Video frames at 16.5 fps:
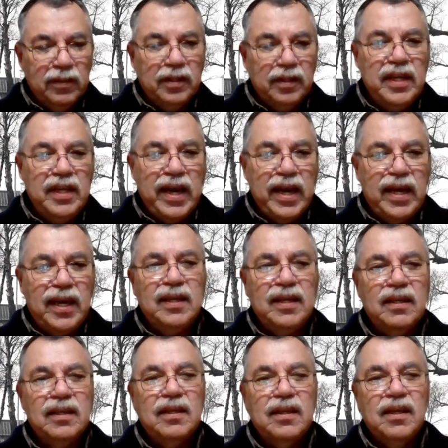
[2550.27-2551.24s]
the
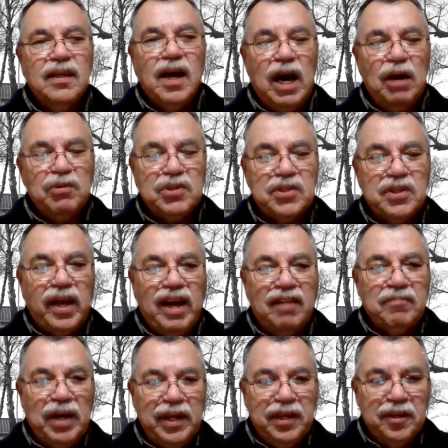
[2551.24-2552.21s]
day I was to
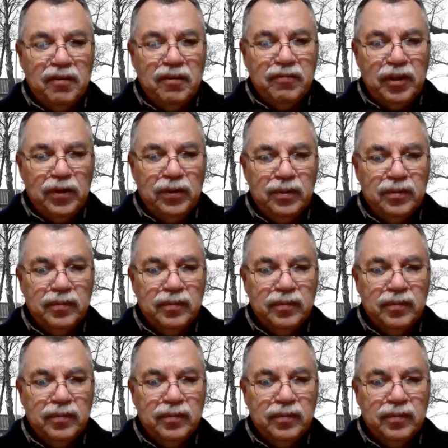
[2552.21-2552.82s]
have my interview,